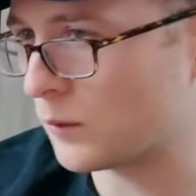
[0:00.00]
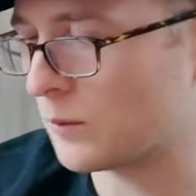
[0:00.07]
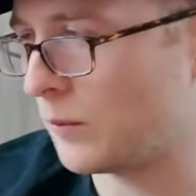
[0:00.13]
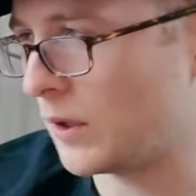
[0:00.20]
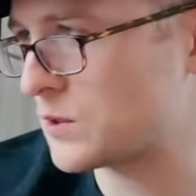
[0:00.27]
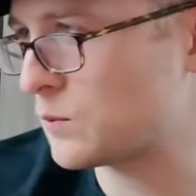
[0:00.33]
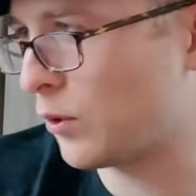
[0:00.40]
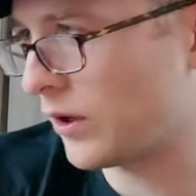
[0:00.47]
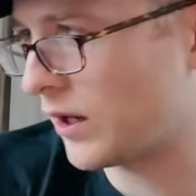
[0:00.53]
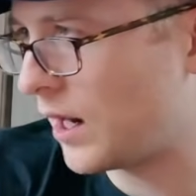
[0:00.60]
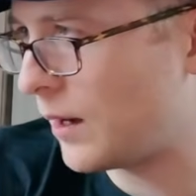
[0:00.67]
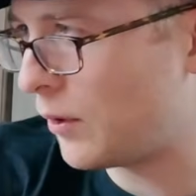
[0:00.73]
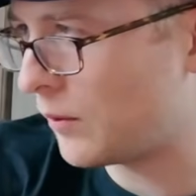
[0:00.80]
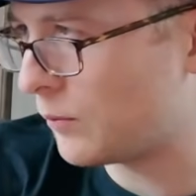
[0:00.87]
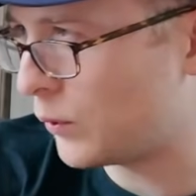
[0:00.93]
with much more to
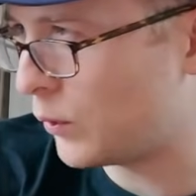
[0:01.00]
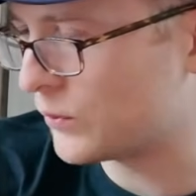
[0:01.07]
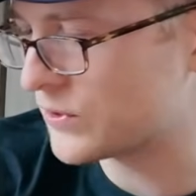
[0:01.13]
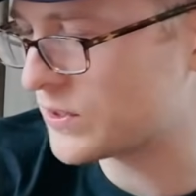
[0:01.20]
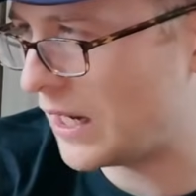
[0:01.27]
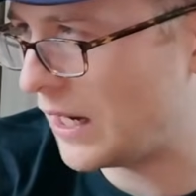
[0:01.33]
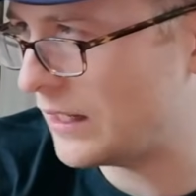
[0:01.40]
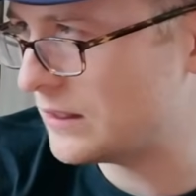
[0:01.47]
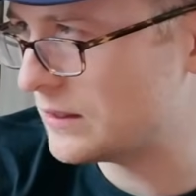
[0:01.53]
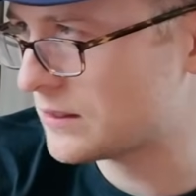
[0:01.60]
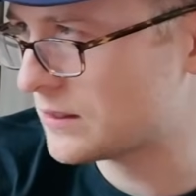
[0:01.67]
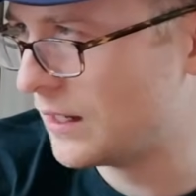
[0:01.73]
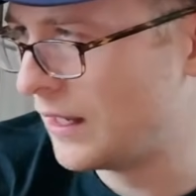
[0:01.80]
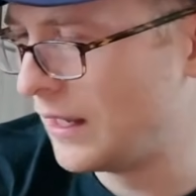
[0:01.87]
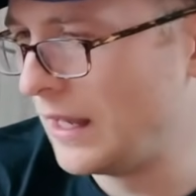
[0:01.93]
come on both
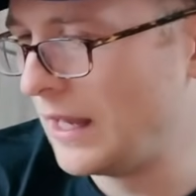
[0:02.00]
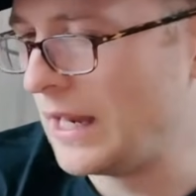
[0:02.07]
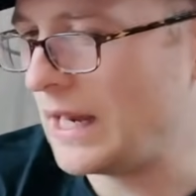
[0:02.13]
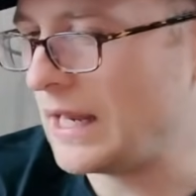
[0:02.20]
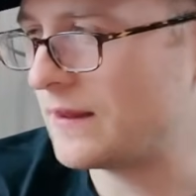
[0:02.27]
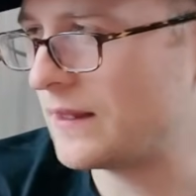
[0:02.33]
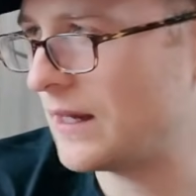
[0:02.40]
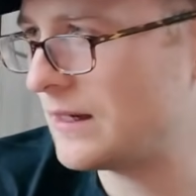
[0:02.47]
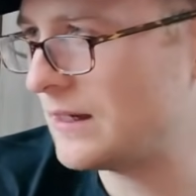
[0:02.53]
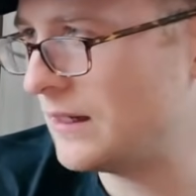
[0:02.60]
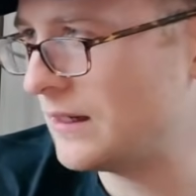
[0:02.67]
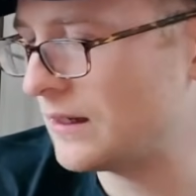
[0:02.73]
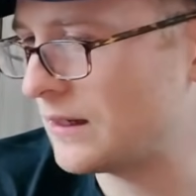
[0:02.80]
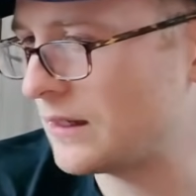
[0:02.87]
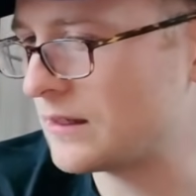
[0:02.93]
sides. And the
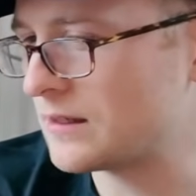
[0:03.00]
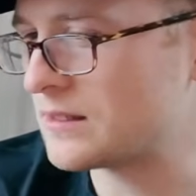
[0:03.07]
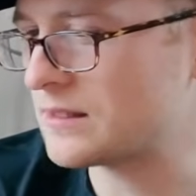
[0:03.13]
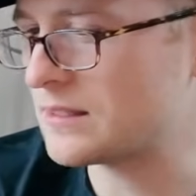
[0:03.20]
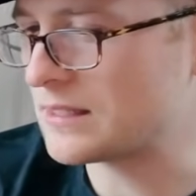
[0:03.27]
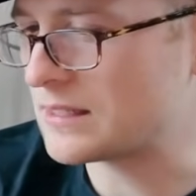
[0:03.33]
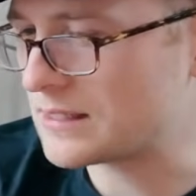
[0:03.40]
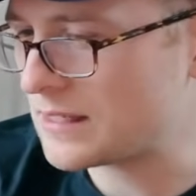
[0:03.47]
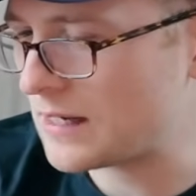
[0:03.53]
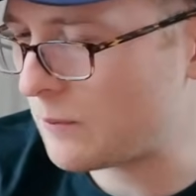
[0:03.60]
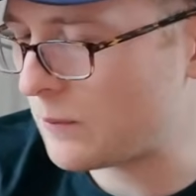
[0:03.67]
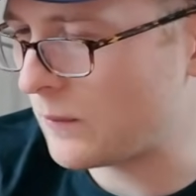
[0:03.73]
idea is to scale